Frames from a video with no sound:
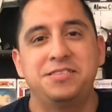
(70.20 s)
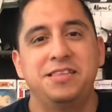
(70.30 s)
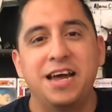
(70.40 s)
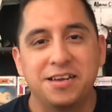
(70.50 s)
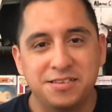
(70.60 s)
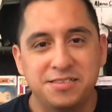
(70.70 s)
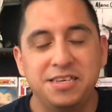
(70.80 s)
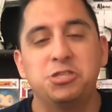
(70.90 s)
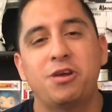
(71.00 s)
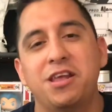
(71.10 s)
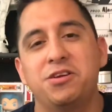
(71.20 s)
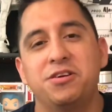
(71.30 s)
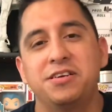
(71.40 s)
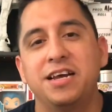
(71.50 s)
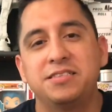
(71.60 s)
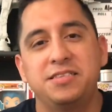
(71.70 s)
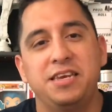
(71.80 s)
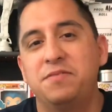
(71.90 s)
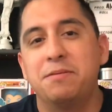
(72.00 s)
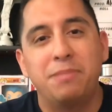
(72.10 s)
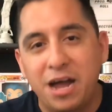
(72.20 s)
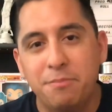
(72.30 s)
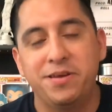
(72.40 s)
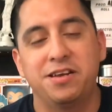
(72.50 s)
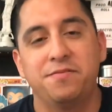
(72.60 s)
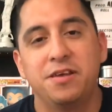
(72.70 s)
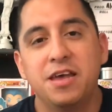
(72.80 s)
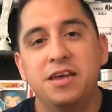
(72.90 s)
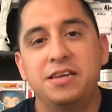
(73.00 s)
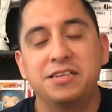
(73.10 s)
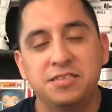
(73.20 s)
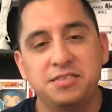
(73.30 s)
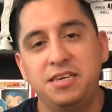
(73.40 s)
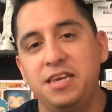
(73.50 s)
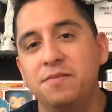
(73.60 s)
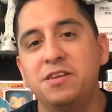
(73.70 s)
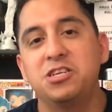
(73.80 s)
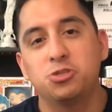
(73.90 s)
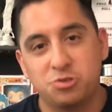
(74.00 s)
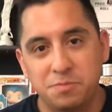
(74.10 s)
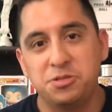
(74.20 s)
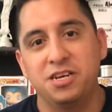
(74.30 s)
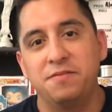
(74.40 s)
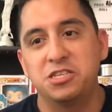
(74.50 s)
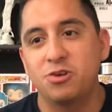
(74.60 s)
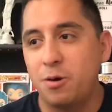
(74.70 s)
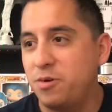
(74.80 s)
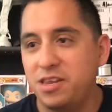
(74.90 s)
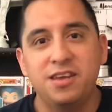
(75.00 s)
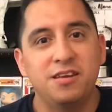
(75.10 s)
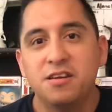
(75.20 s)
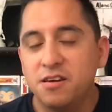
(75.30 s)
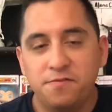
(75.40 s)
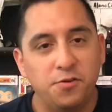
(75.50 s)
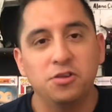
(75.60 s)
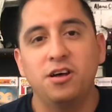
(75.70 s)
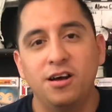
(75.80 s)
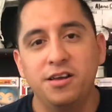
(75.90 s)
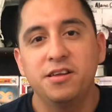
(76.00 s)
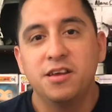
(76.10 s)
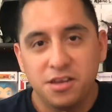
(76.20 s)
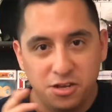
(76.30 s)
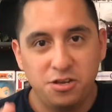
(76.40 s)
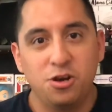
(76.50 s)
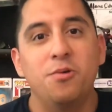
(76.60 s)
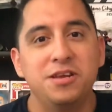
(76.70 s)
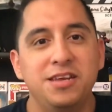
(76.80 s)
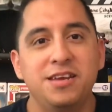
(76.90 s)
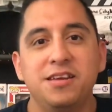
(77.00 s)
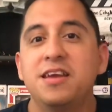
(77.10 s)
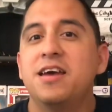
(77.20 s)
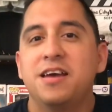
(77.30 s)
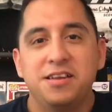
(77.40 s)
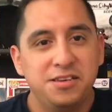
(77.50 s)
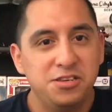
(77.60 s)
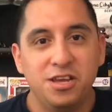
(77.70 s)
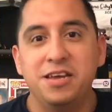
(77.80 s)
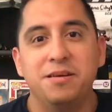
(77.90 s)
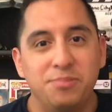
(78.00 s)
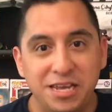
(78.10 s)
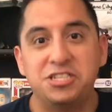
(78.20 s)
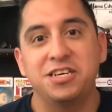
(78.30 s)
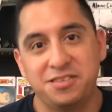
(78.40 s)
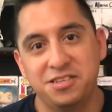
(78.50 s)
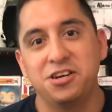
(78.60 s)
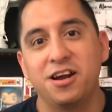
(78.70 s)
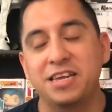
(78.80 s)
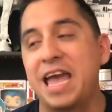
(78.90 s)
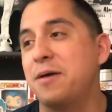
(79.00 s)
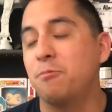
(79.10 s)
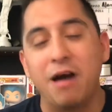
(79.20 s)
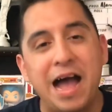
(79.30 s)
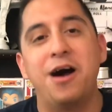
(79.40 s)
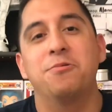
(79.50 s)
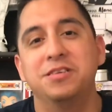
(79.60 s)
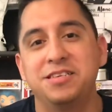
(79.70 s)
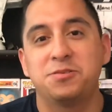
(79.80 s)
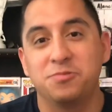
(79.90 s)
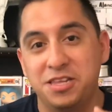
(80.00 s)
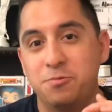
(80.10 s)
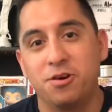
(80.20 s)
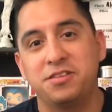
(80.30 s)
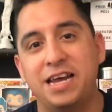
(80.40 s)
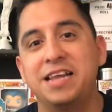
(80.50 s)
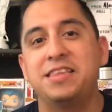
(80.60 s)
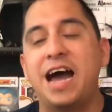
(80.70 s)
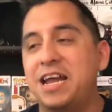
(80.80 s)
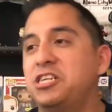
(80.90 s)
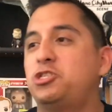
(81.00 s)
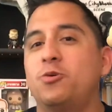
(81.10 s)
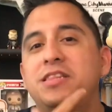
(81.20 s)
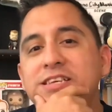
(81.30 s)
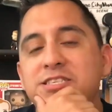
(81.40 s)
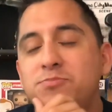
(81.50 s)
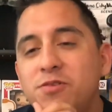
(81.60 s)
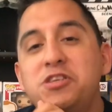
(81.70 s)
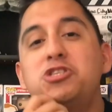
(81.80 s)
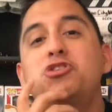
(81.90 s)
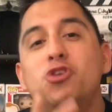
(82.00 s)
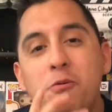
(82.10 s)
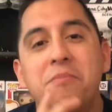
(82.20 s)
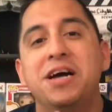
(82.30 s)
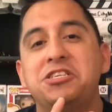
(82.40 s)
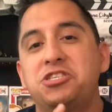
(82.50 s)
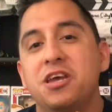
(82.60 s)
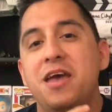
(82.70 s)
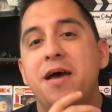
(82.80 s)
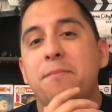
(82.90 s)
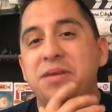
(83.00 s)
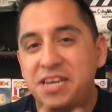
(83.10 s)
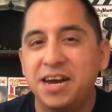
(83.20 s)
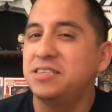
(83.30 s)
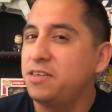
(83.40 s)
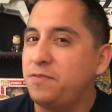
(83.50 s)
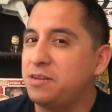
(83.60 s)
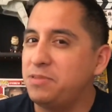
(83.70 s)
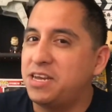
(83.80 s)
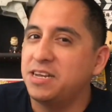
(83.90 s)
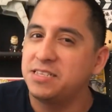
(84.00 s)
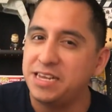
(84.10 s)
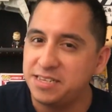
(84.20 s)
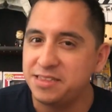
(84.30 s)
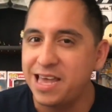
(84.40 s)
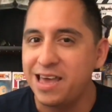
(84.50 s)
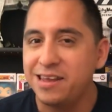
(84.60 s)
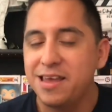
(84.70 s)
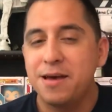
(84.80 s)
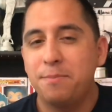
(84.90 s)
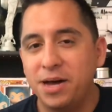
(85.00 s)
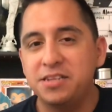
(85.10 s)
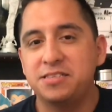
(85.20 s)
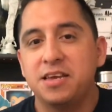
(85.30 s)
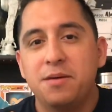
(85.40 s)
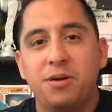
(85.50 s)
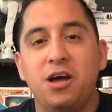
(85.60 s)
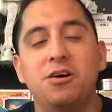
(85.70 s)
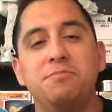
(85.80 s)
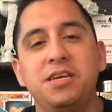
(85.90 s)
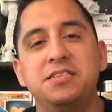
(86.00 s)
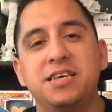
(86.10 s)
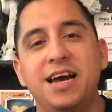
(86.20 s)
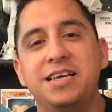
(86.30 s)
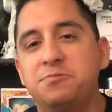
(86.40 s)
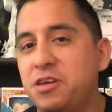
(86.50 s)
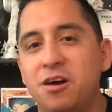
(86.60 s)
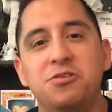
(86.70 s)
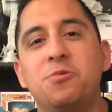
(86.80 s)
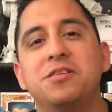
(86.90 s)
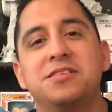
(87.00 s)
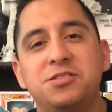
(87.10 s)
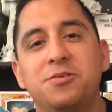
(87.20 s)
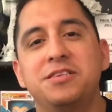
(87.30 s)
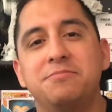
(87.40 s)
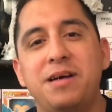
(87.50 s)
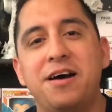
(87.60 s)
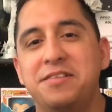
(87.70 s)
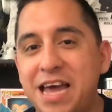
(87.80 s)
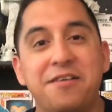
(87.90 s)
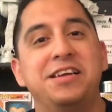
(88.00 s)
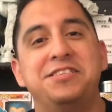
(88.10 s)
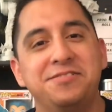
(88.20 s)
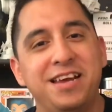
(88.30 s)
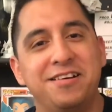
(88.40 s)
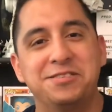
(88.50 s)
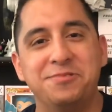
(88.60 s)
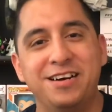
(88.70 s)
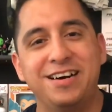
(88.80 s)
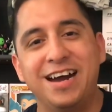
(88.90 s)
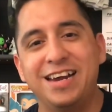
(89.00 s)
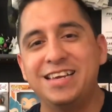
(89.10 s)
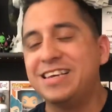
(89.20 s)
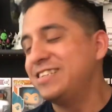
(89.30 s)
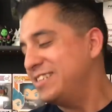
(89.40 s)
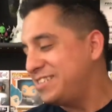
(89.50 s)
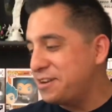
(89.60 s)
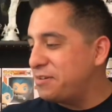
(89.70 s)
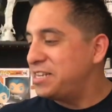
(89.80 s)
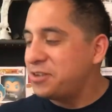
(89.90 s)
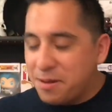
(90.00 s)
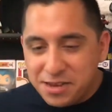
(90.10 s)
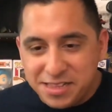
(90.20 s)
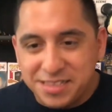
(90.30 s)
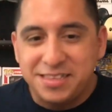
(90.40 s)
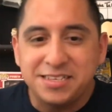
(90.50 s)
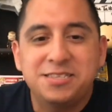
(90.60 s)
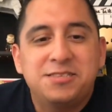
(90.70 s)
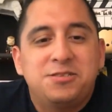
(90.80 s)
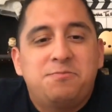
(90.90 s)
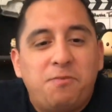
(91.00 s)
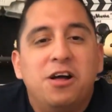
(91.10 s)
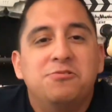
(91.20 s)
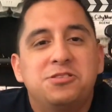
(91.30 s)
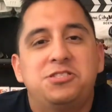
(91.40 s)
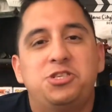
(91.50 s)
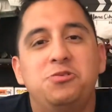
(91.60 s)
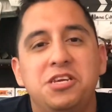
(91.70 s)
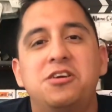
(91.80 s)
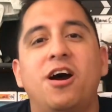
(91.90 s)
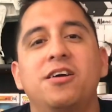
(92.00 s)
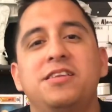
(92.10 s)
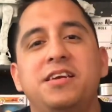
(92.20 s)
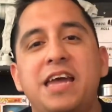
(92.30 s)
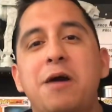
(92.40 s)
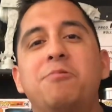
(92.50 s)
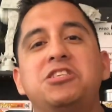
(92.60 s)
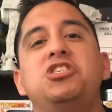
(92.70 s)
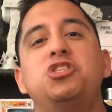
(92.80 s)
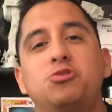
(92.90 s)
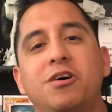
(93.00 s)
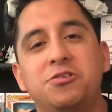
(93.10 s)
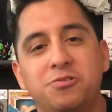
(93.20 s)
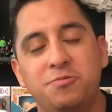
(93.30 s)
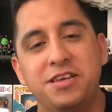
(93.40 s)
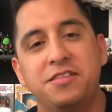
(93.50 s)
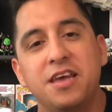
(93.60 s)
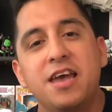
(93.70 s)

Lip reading: not see a trailer, not see even a biopic of, not to see even the description of it. So I went in full on, going in, playing chess in the dark, and wow, was this really worth it. I enjoyed this movie so much because of it, because I did that. But by all means, guys, we all know what the story's about. Now I do now as well. All right, so let's get right to it. I mean, this follows Judy Garland and what she struggled with